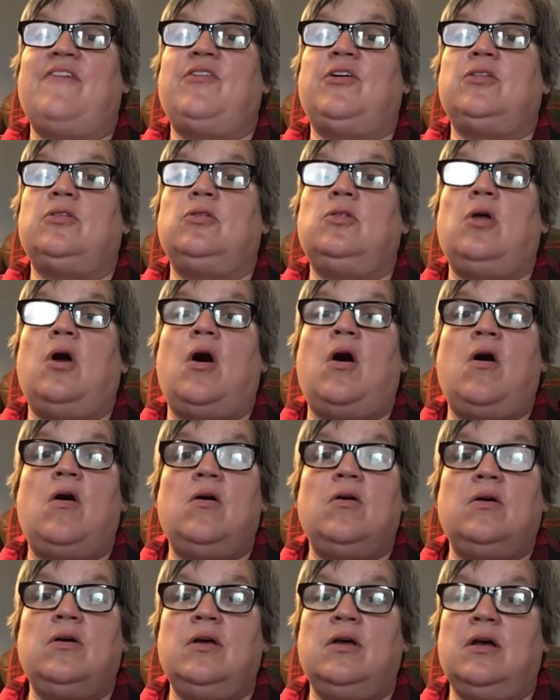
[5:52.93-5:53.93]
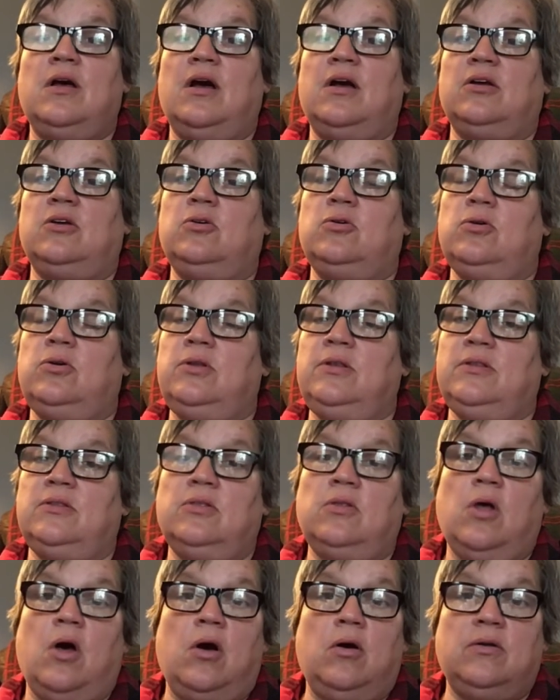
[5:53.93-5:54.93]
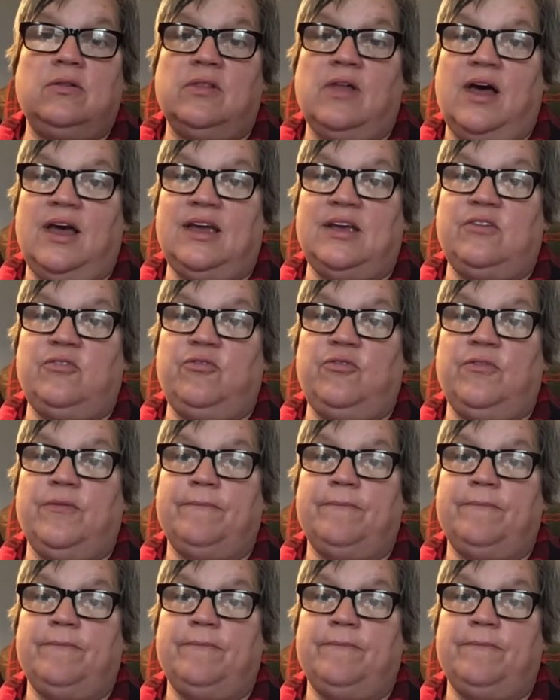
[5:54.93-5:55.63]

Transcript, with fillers: a long, a good and long life